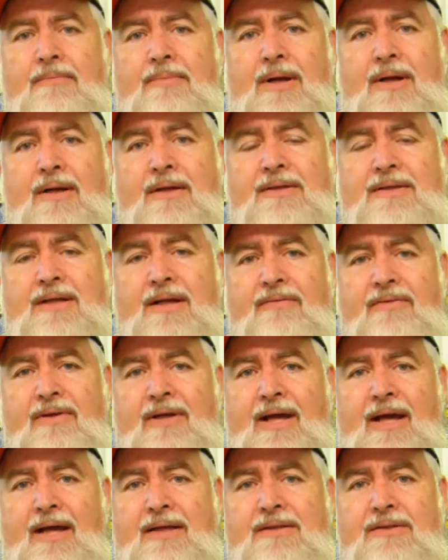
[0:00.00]
but instead of a
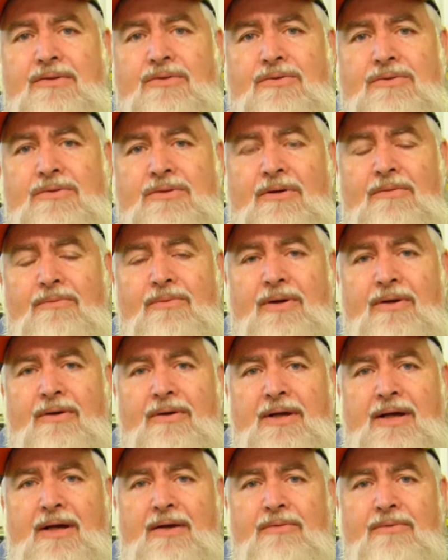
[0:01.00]
gas cooktop, we're
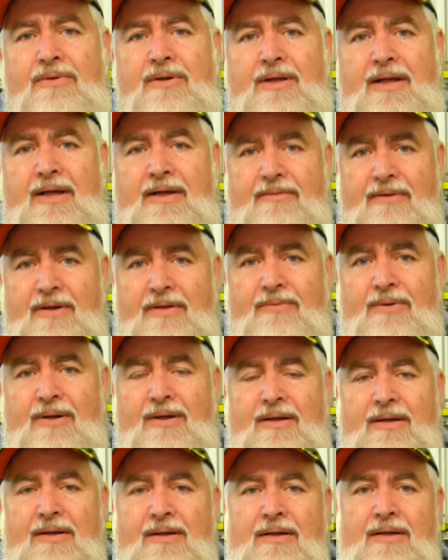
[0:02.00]
going to go to an electric
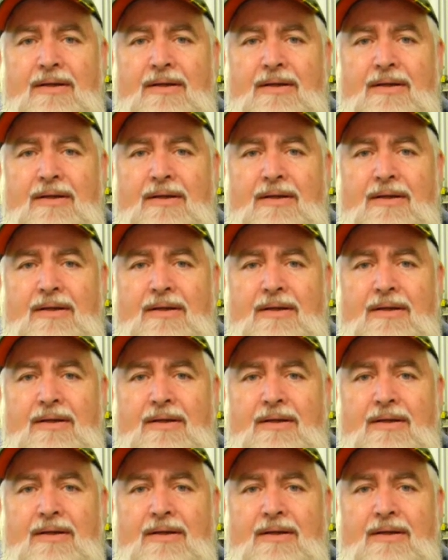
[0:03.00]
one.